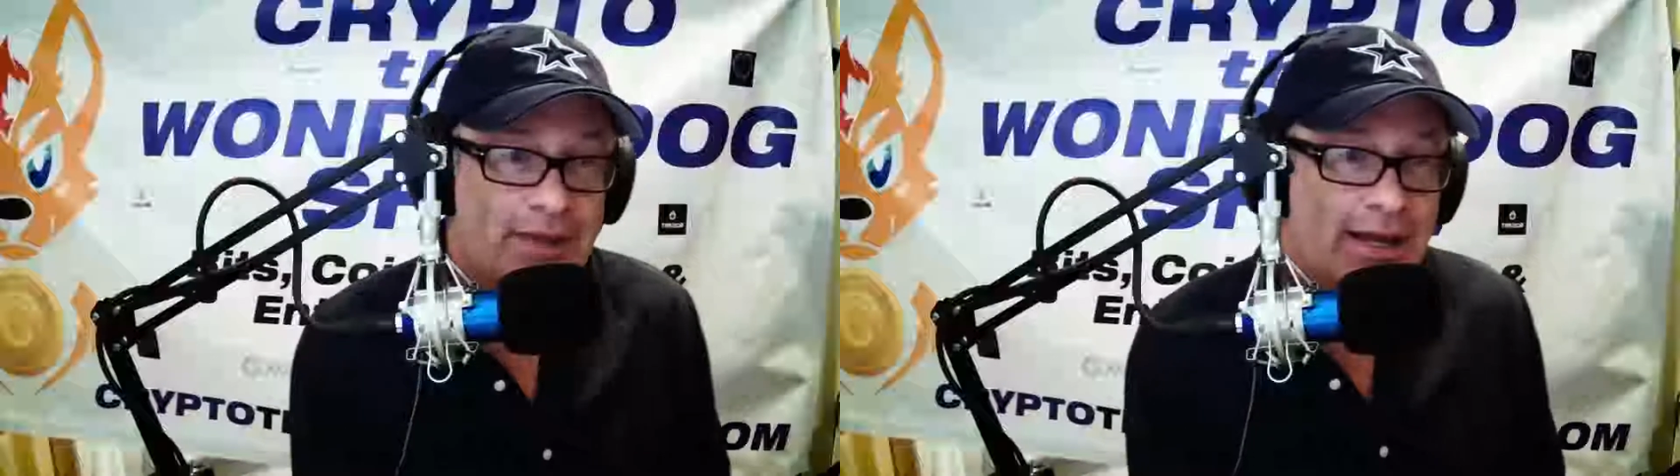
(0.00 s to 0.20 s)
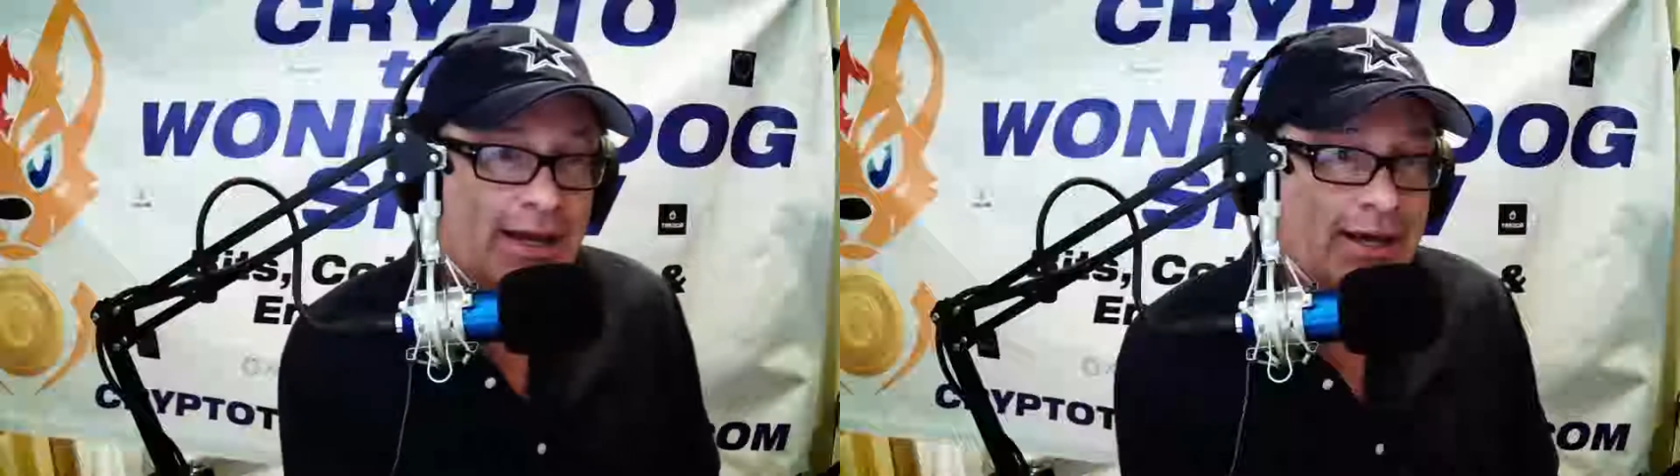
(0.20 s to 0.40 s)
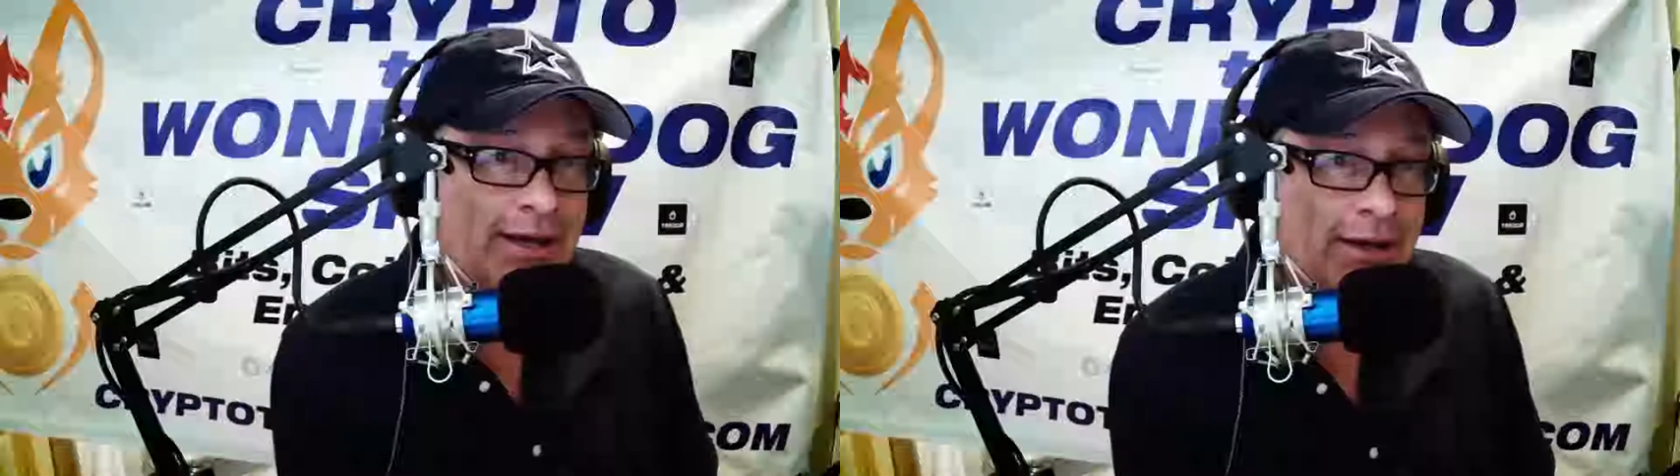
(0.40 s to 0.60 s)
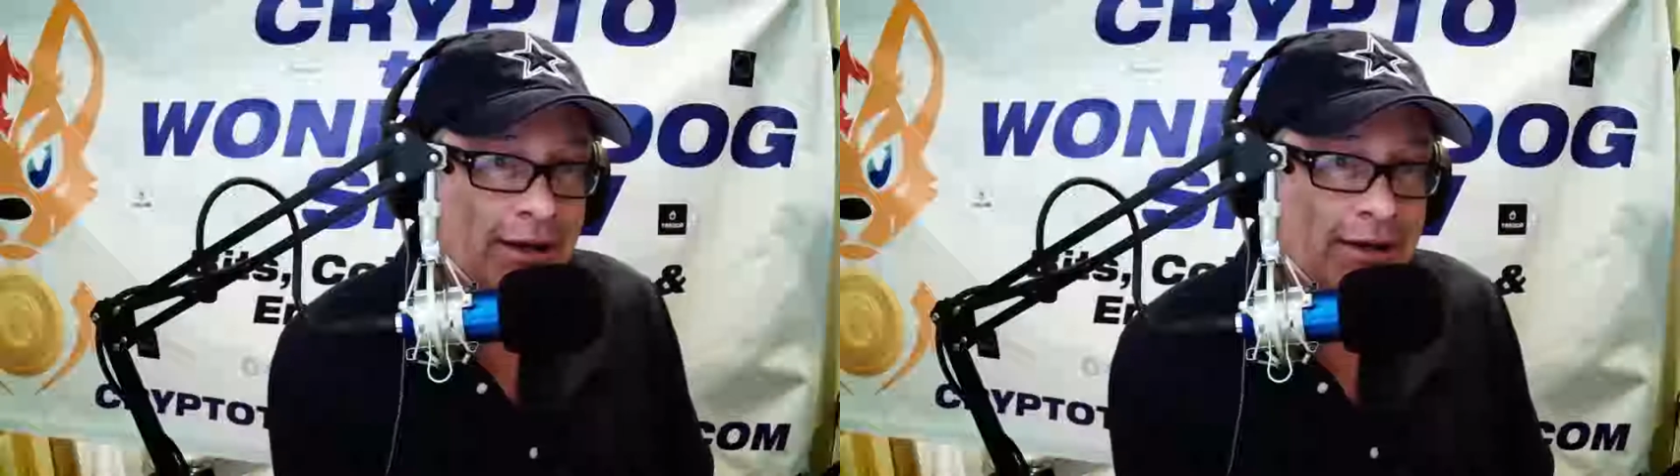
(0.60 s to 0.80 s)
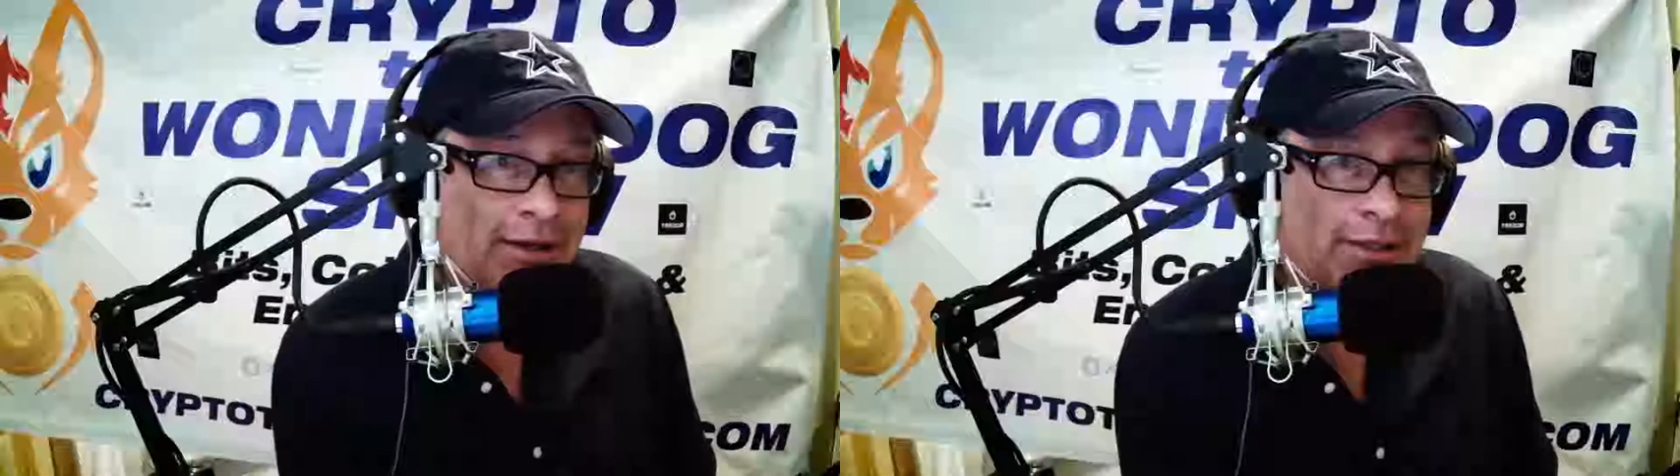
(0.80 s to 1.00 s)
And
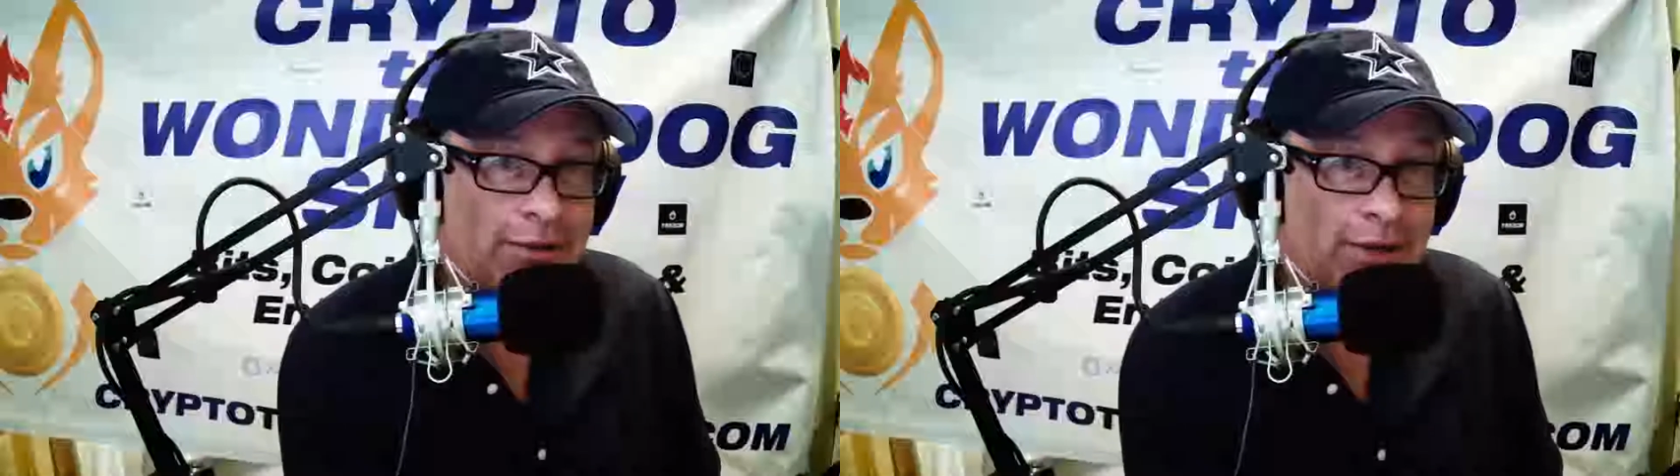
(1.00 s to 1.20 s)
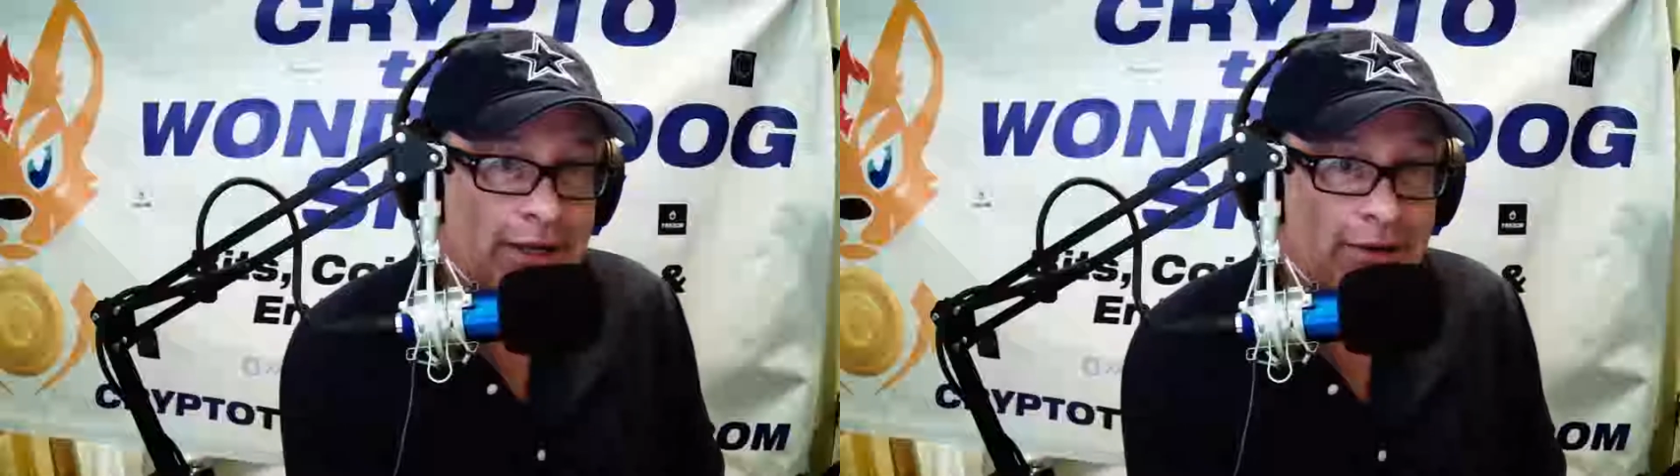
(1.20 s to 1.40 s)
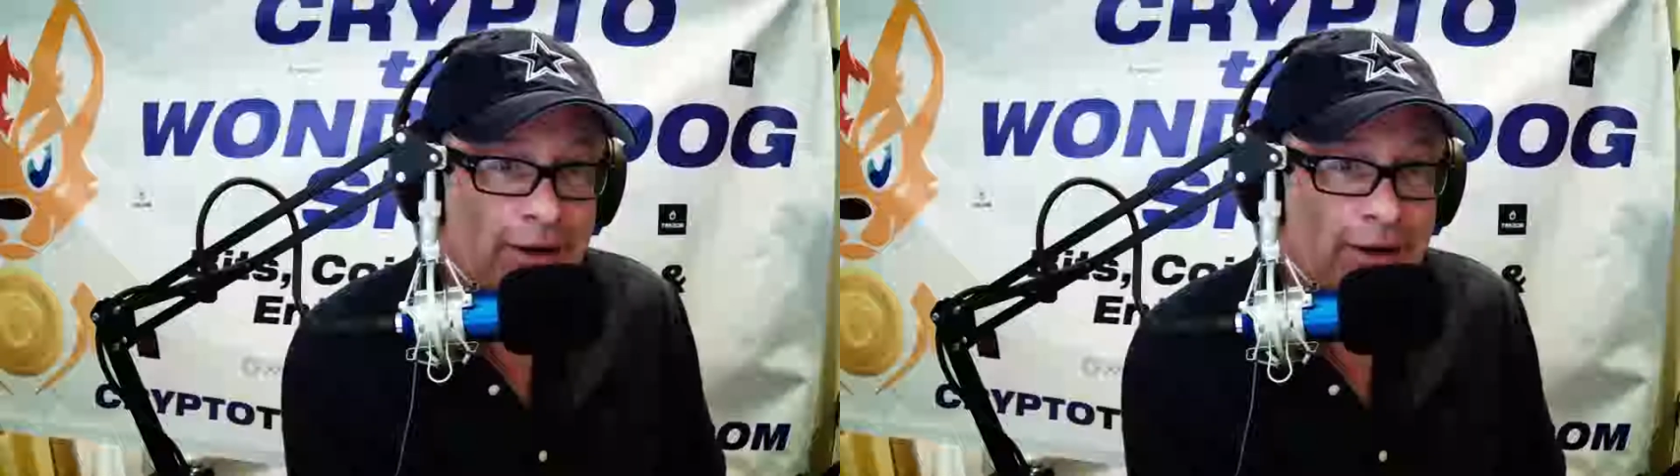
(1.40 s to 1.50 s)
I tell you right now,